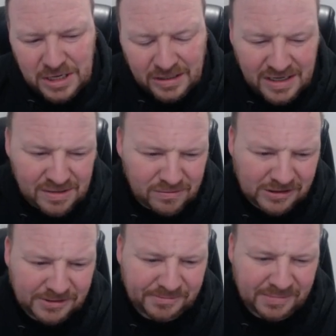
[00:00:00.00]
This
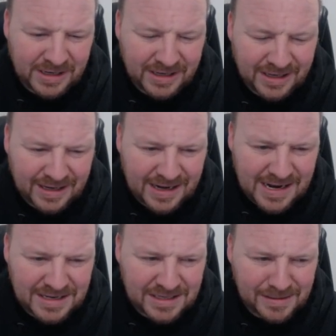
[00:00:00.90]
one,
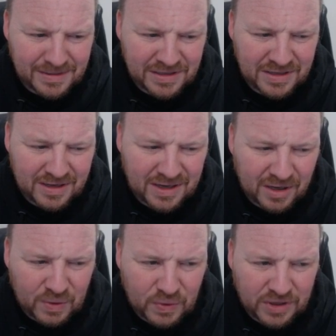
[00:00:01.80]
again, similar to the
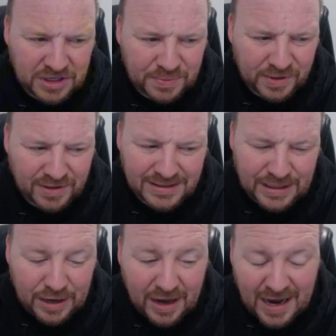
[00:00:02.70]
gold, I suppose.
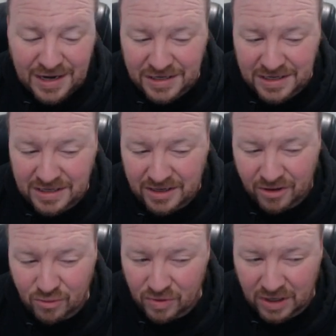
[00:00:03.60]
I actually
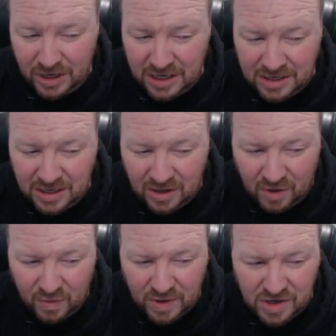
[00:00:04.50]
don't like the
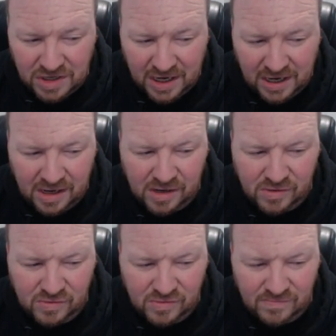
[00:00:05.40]
orange
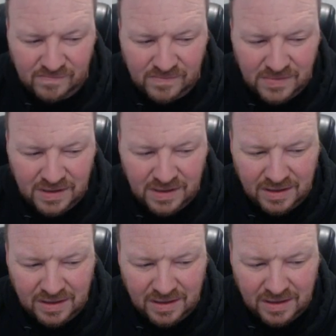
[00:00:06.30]
handle.
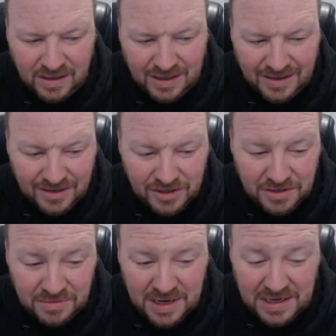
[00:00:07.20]
The
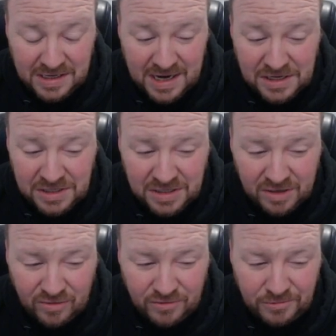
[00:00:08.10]
serrated edge is
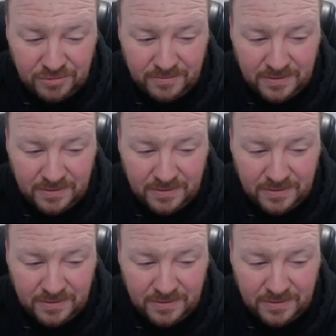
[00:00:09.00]
cool.